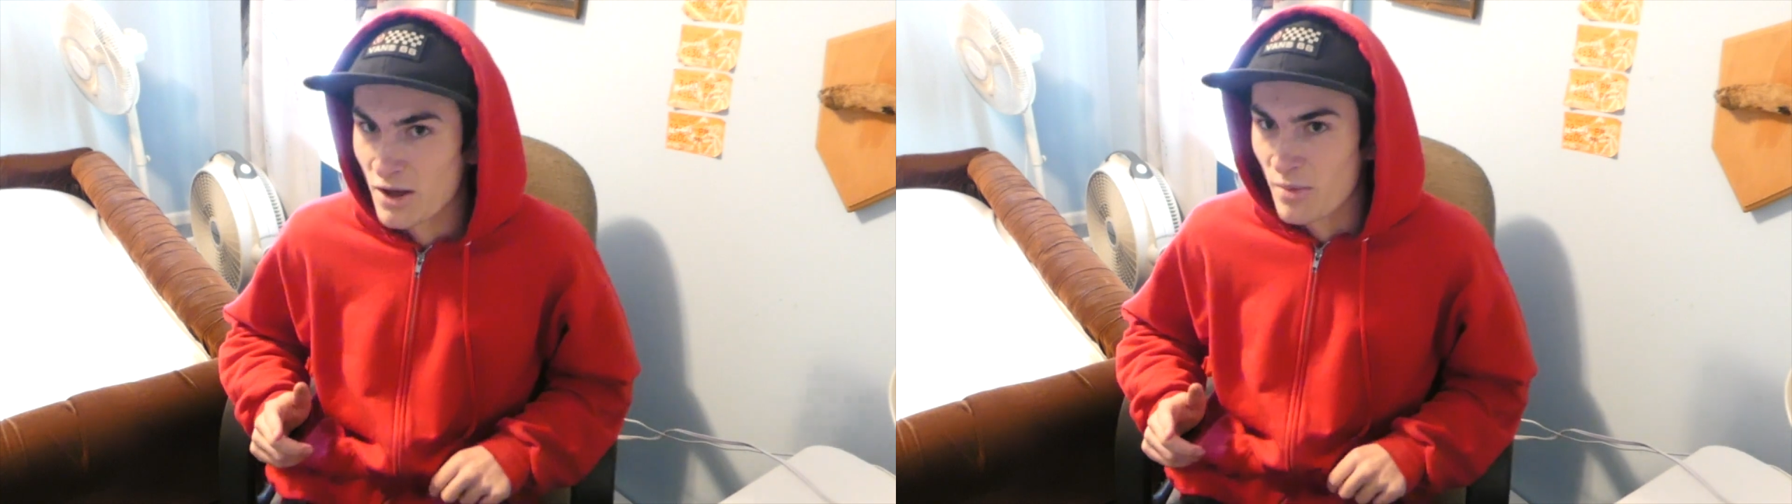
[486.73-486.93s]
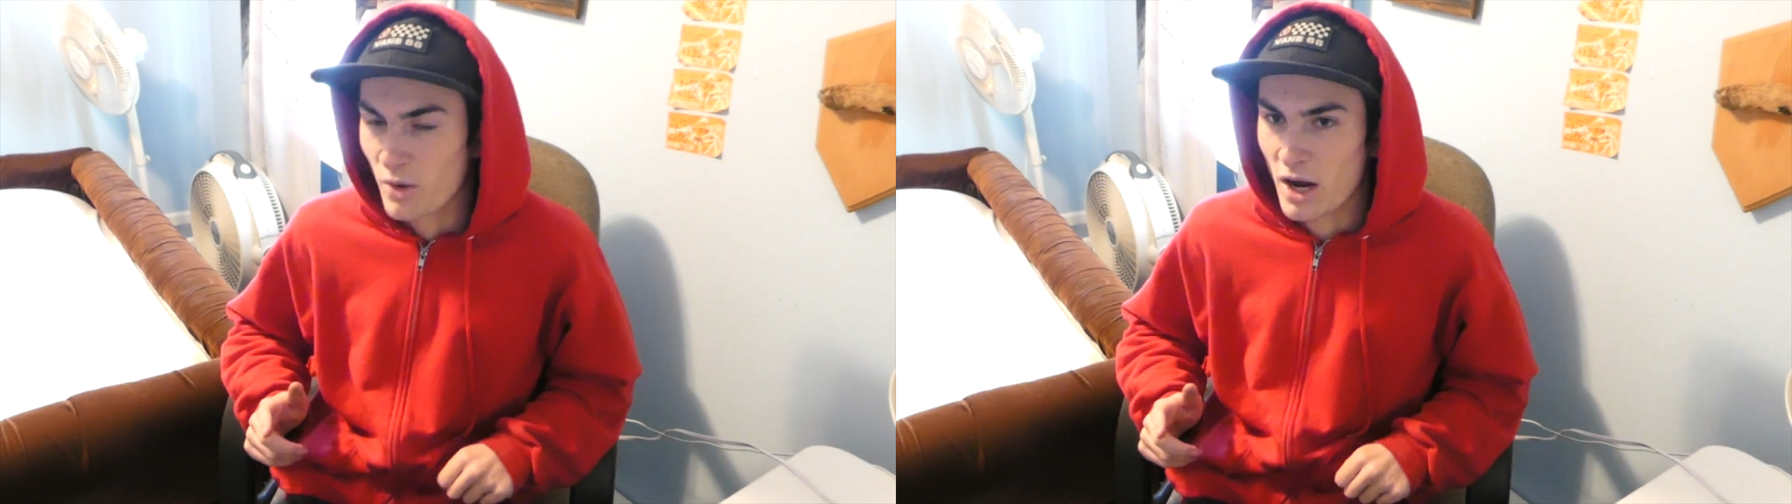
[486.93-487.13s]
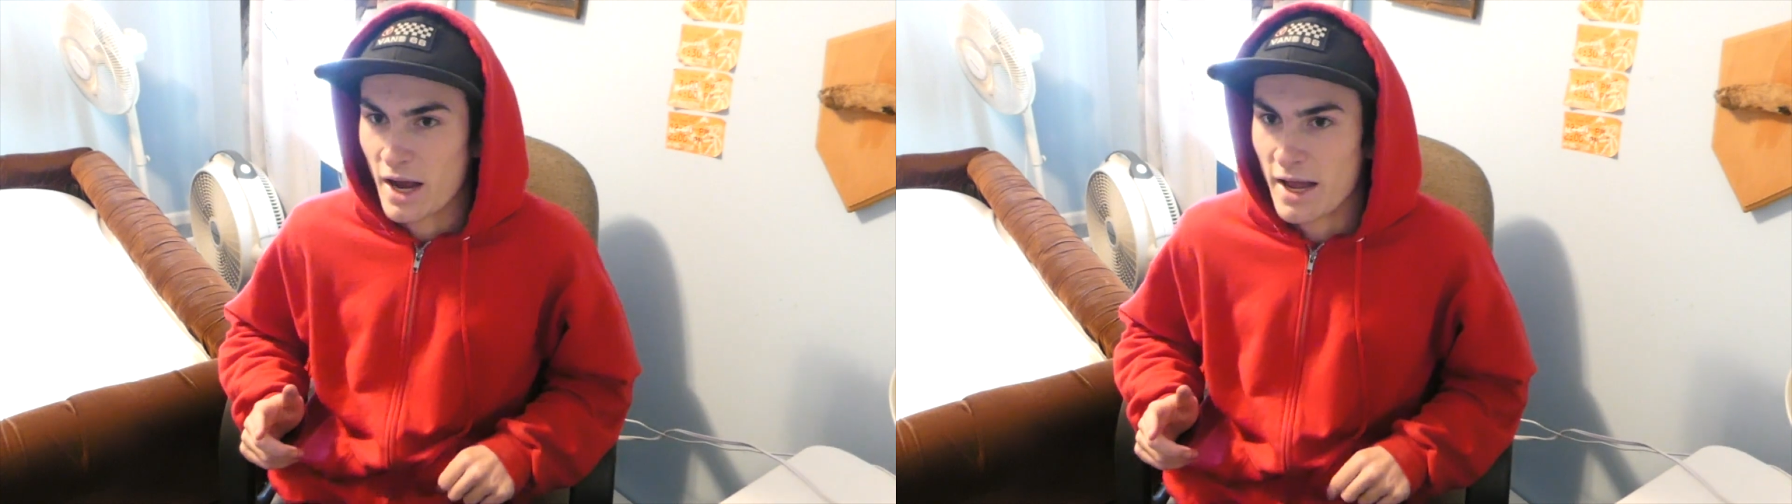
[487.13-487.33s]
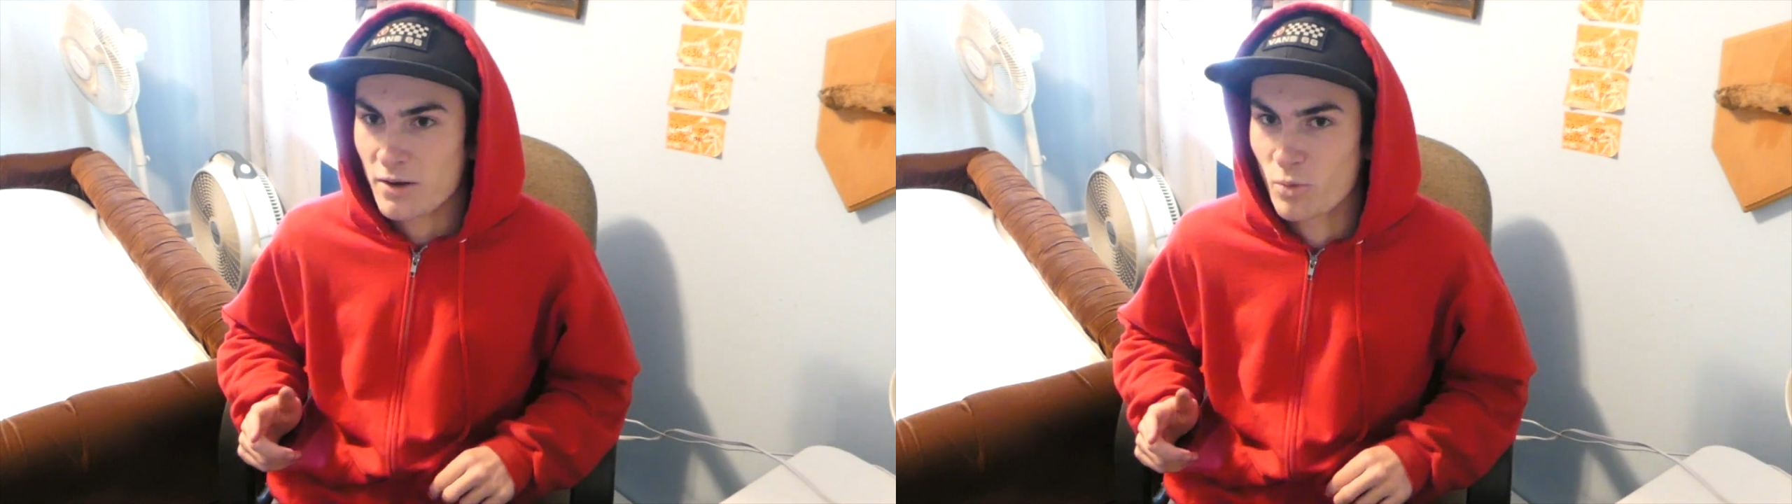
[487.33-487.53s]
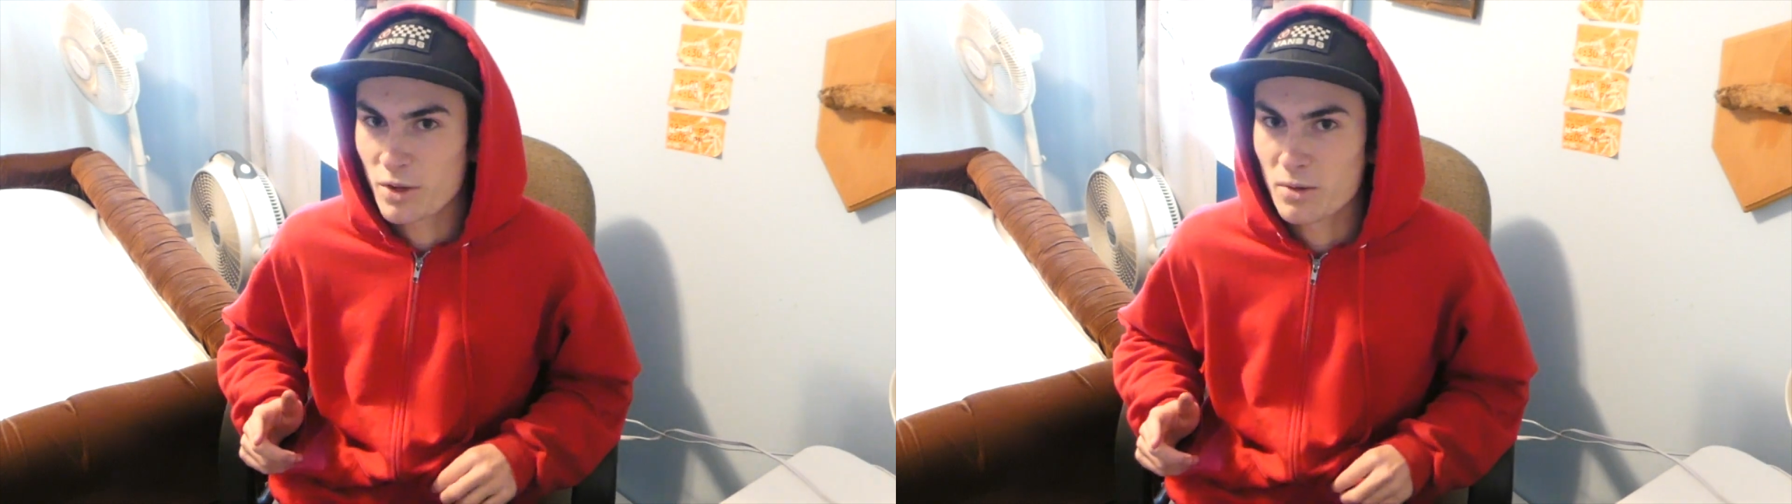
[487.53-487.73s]
but I had
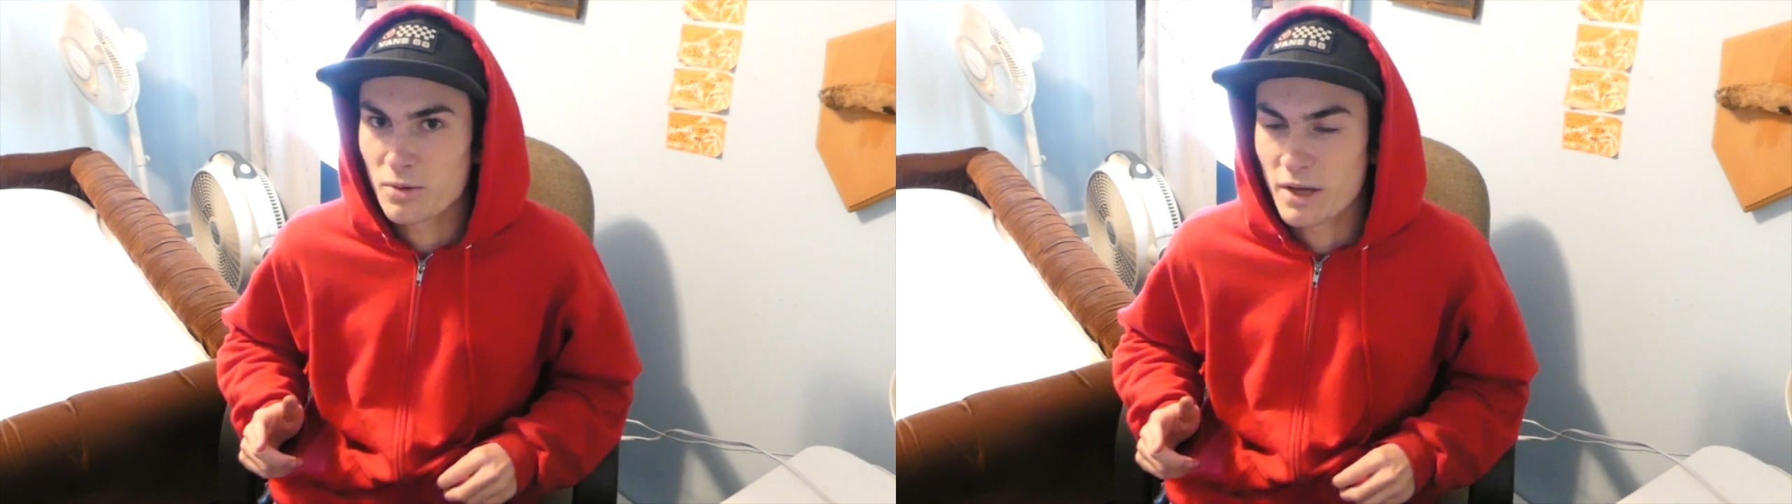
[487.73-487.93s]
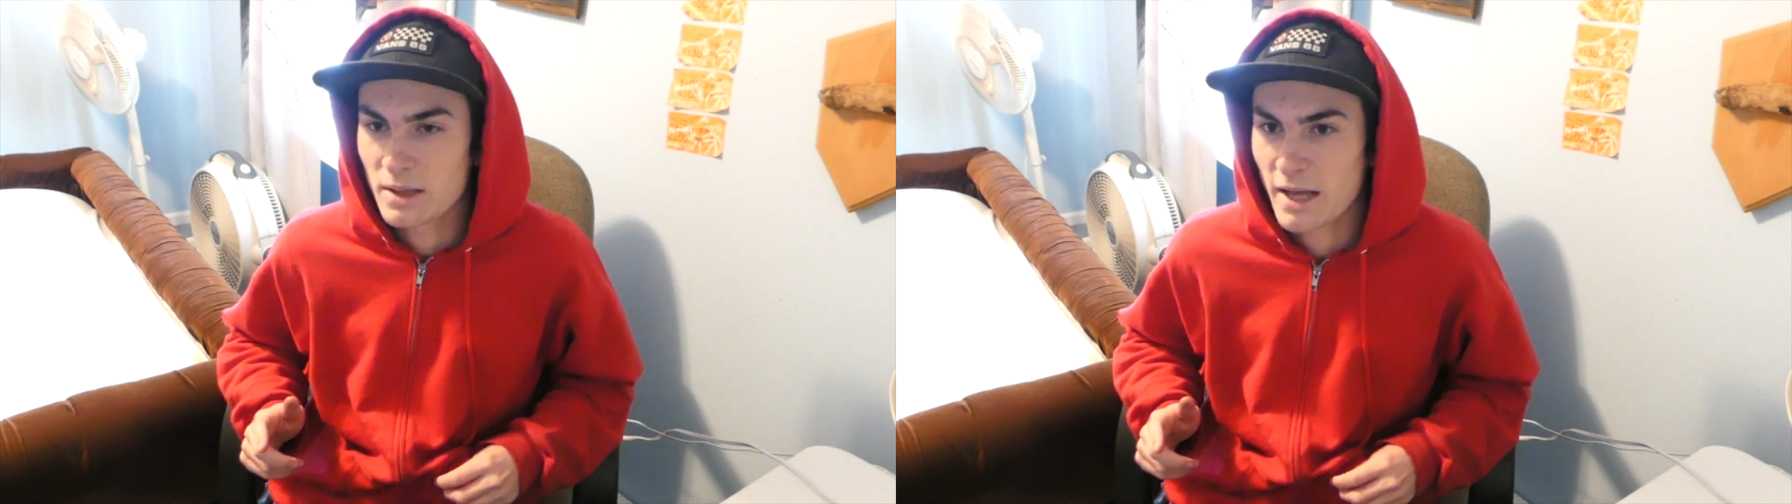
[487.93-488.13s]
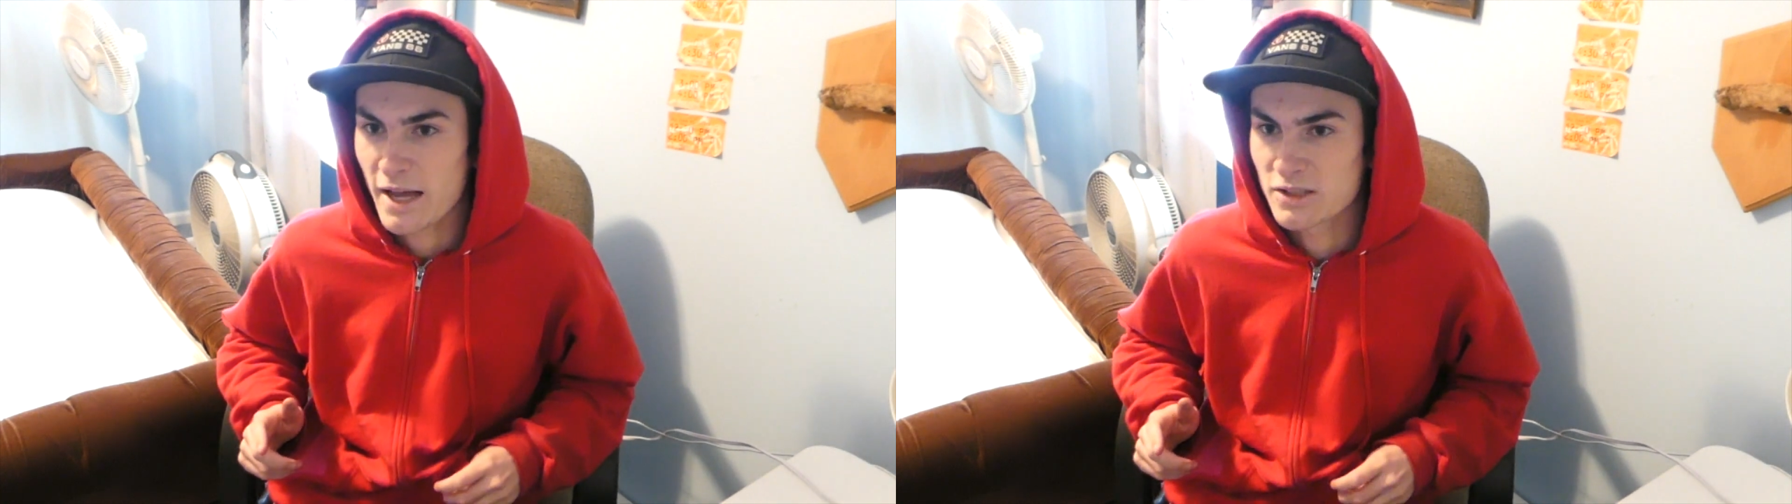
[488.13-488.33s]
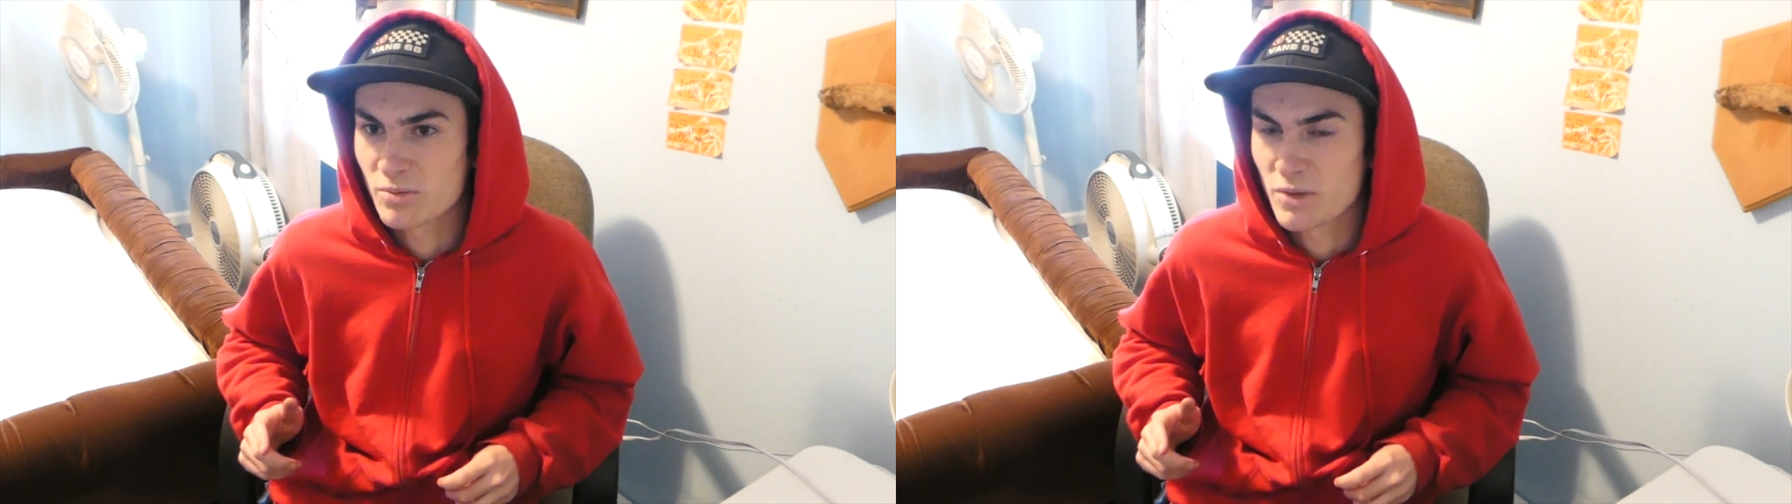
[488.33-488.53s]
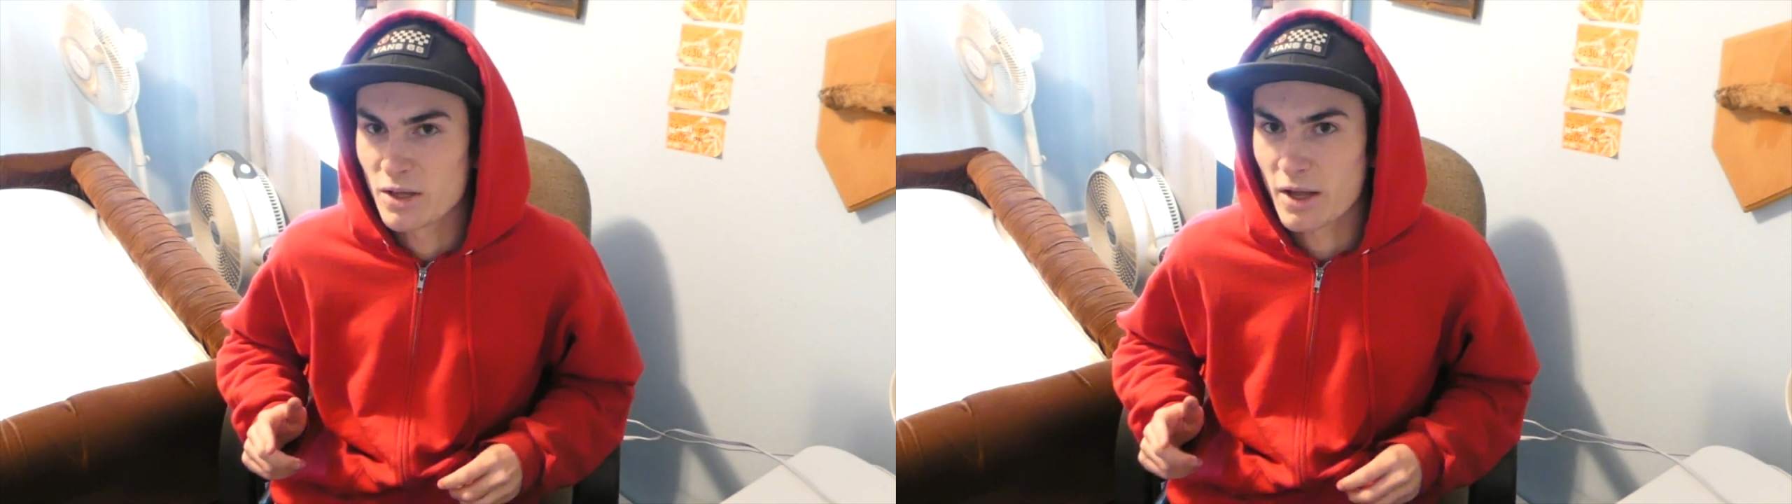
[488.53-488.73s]
a wheel that lasted
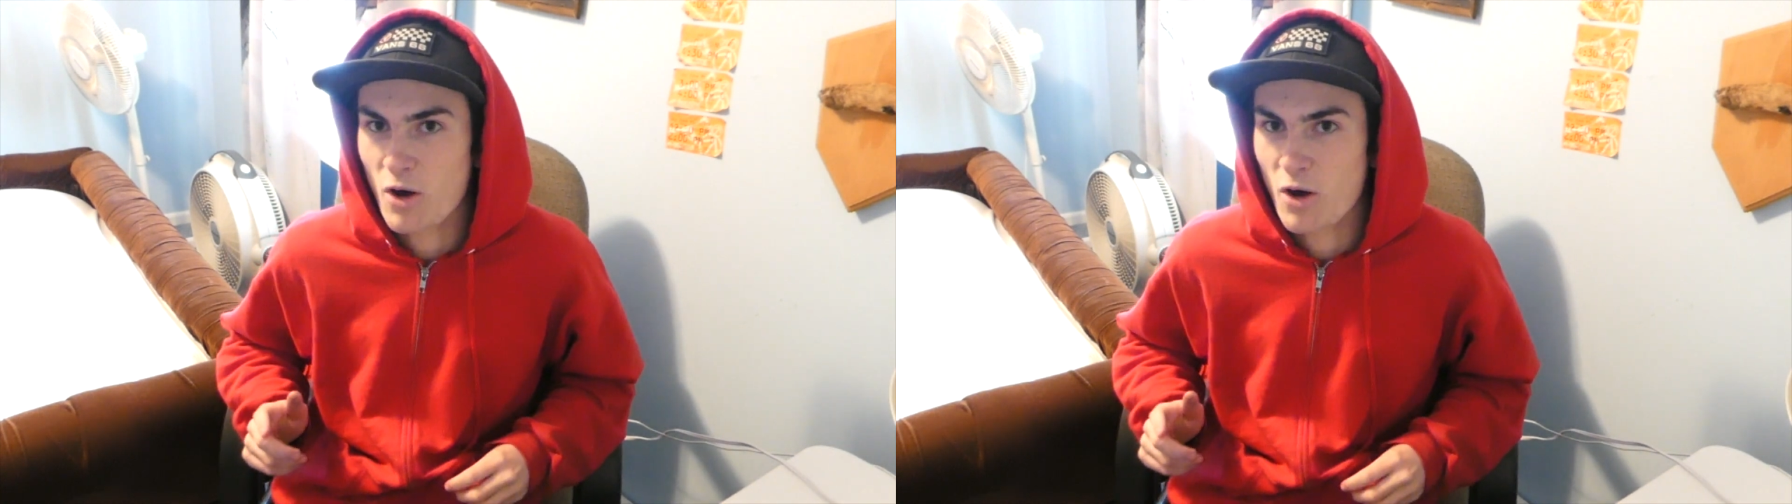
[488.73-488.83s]
me like